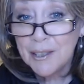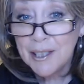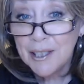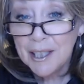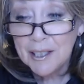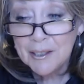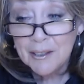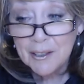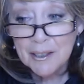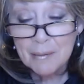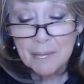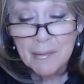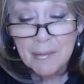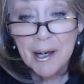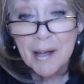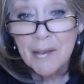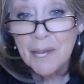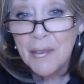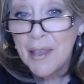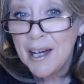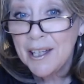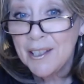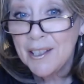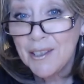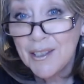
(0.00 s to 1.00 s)
the end of the
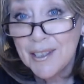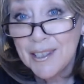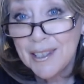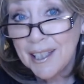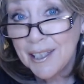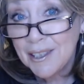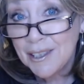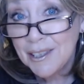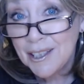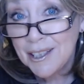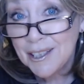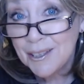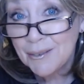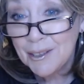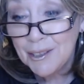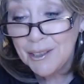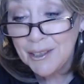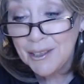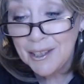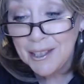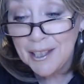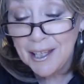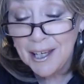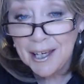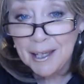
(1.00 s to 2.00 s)
month. I just got this one
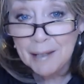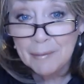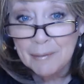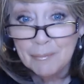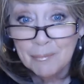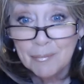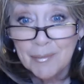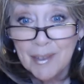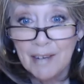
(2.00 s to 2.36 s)
today.